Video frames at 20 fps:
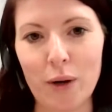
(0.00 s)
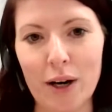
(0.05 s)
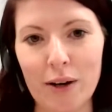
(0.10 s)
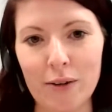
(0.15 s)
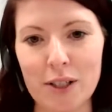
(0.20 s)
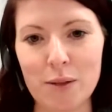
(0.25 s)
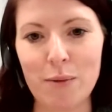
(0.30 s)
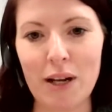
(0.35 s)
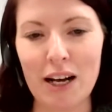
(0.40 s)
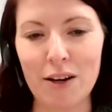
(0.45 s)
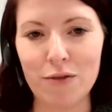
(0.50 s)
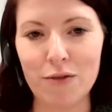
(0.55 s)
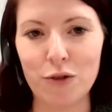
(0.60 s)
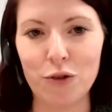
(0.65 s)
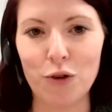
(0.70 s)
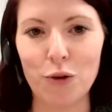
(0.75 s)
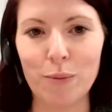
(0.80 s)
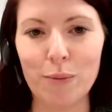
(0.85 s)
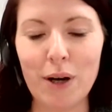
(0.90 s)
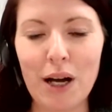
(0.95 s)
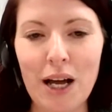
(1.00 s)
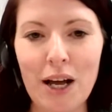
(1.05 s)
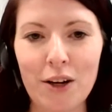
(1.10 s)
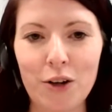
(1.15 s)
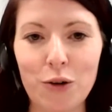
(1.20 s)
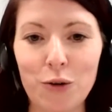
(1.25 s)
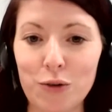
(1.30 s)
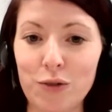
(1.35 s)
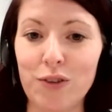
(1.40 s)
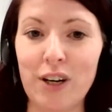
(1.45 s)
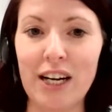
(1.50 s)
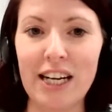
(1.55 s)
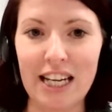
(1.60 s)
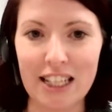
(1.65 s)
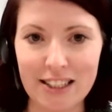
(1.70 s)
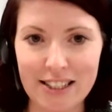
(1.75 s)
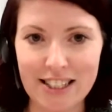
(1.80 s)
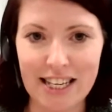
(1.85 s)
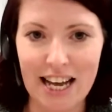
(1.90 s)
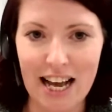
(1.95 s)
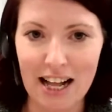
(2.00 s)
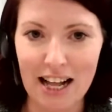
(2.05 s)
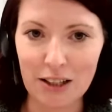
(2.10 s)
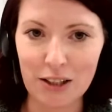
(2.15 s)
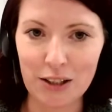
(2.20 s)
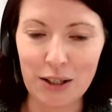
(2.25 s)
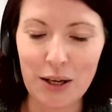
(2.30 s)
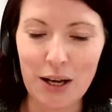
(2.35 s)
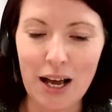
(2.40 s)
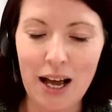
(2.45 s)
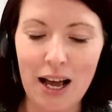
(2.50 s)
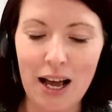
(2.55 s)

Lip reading: wellness platform called Financielle.